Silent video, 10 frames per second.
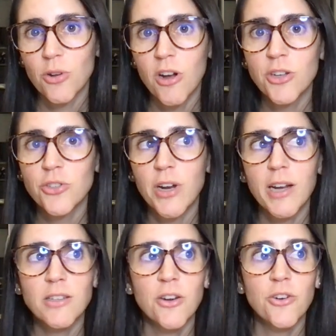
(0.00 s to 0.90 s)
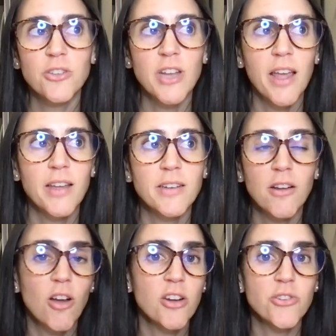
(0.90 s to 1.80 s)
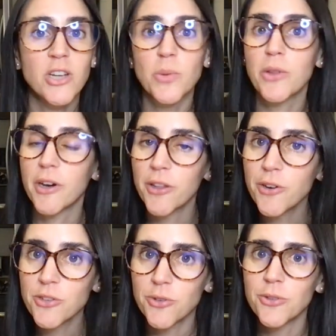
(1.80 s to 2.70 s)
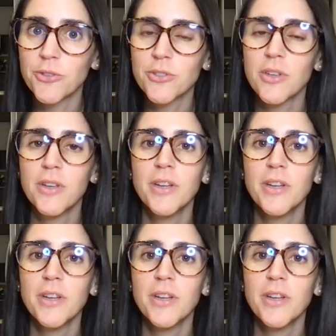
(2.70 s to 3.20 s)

contracts, understand contracts with other souls.